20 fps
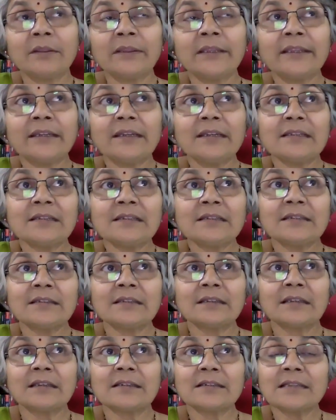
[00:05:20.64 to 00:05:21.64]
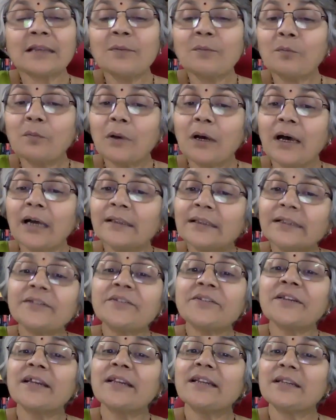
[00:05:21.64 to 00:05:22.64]
There is some other
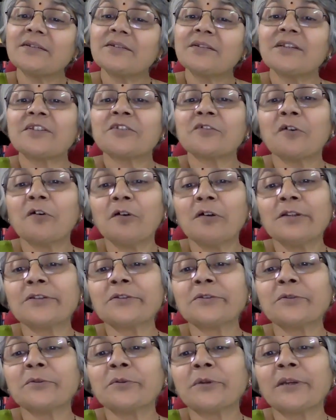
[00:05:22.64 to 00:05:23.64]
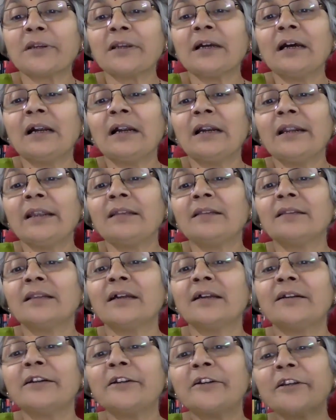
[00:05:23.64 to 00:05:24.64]
challenges also regarding
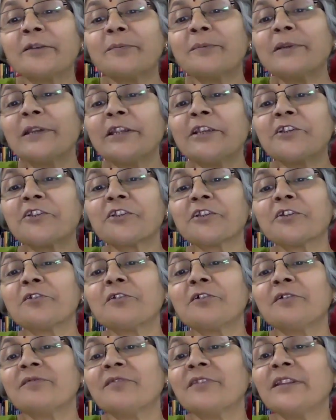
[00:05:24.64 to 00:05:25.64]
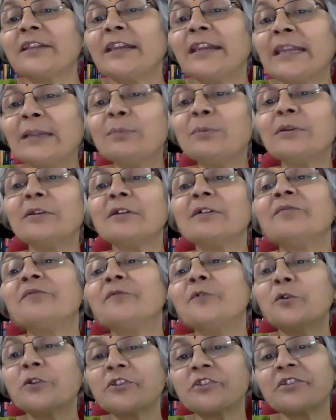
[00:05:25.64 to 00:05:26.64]
the determination of the level of
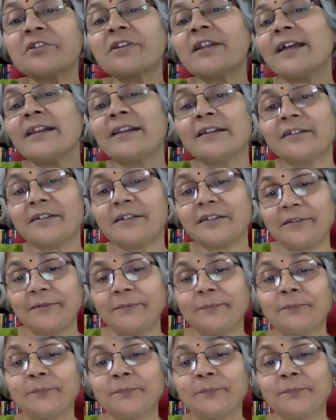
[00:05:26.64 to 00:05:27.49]
originality